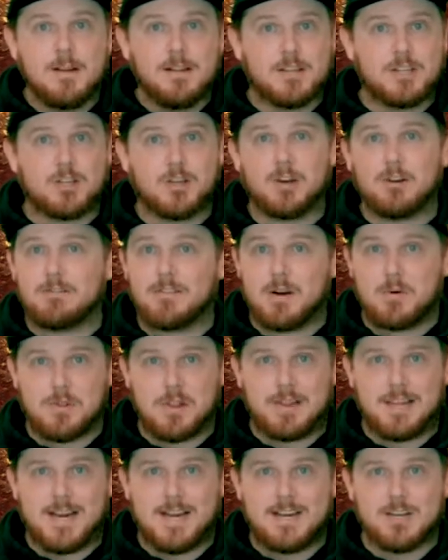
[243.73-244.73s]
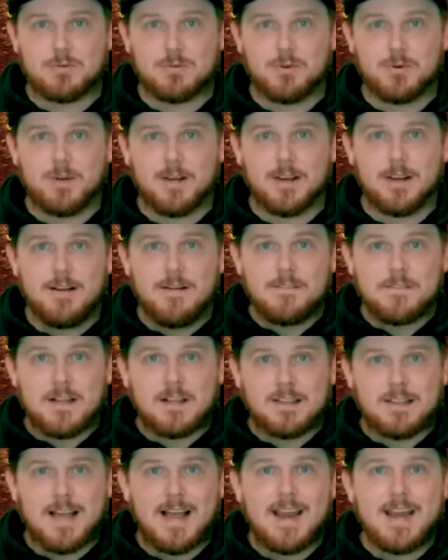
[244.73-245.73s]
Let's clarify where the line is real quick.
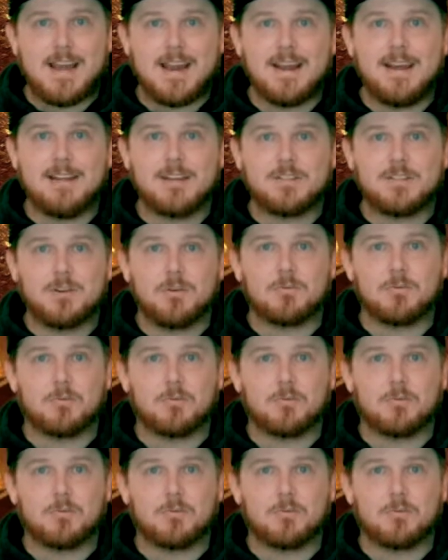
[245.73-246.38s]
The line is